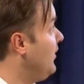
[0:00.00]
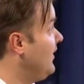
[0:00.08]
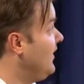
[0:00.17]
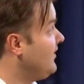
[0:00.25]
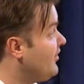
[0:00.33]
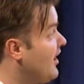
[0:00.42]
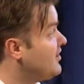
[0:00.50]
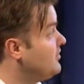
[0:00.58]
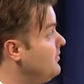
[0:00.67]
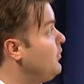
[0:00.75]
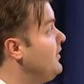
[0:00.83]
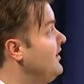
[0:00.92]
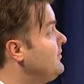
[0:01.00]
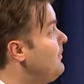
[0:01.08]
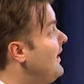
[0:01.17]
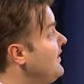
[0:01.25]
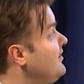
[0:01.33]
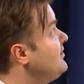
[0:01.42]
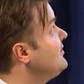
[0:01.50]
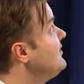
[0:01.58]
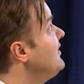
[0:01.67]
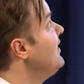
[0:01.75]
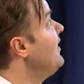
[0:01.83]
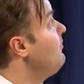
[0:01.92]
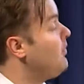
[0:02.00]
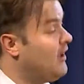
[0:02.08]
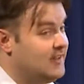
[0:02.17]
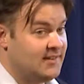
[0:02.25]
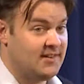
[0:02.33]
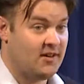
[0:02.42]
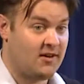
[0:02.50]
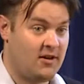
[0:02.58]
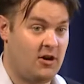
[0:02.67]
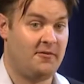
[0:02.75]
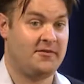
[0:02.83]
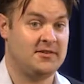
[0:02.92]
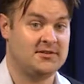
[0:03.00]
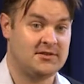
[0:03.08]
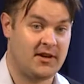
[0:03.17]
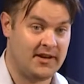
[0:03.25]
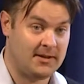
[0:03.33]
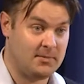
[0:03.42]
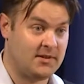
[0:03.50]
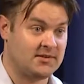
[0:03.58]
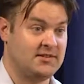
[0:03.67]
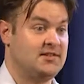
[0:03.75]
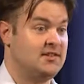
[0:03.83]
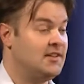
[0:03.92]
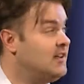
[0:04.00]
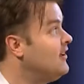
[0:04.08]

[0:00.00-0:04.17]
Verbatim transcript: interaction between these pathogens and plant are often studied because this is